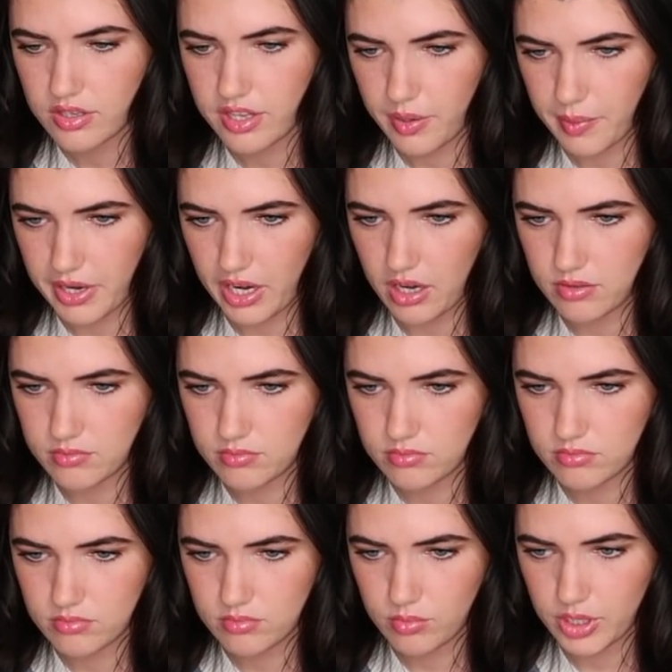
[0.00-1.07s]
There we go.
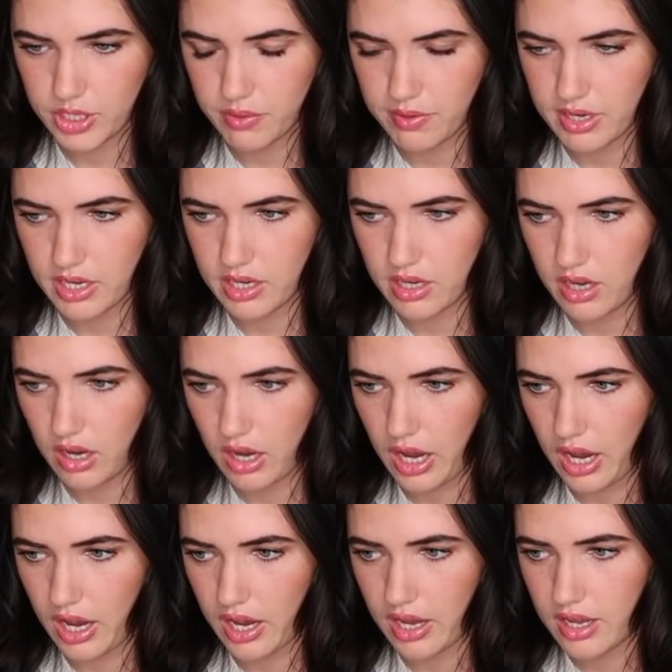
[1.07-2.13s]
We're doing it.
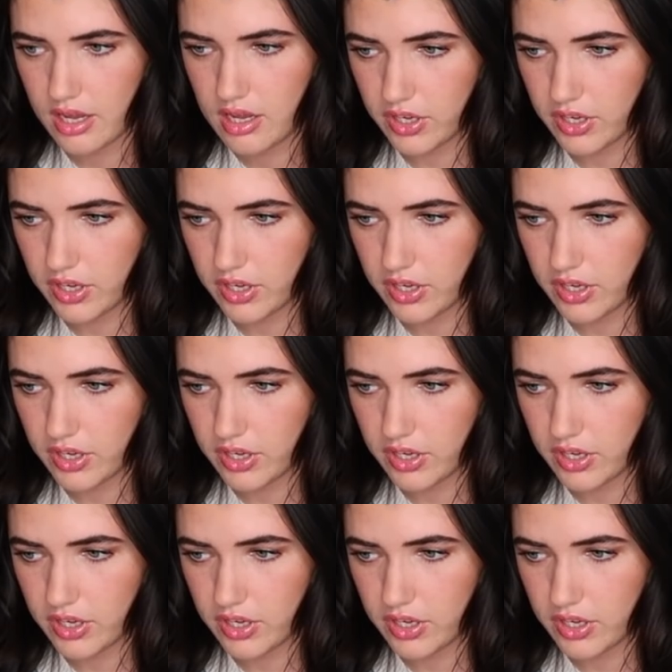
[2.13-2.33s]
Okay.